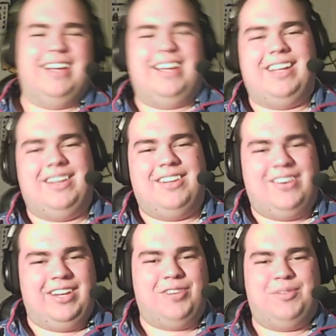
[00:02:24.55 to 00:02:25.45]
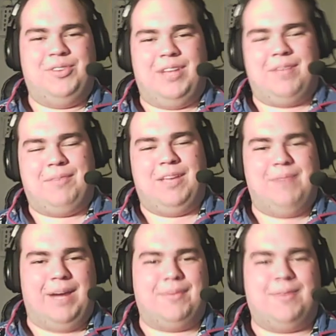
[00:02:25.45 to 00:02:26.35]
Interview that became
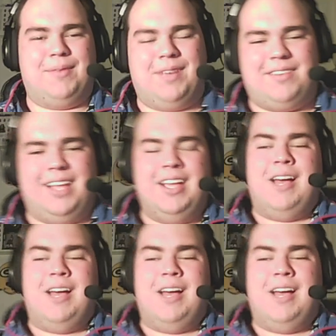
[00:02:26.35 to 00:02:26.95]
popular because of that.